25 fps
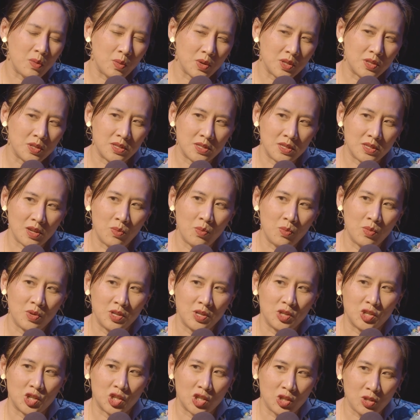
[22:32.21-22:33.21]
would
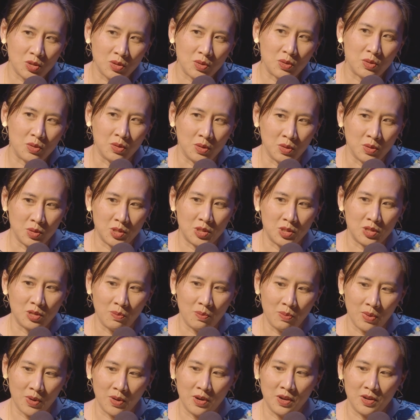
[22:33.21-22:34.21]
someone choose to
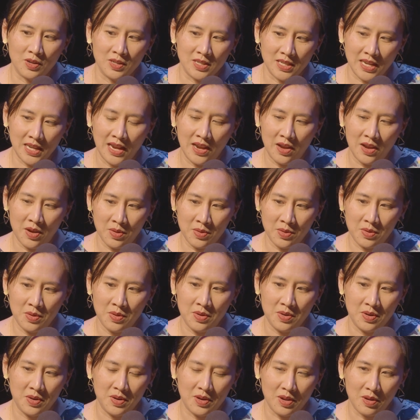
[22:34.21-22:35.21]
burn down
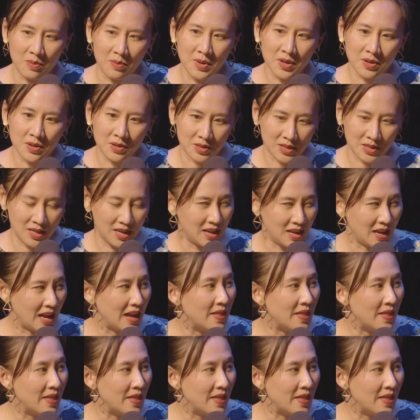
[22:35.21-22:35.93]
a building?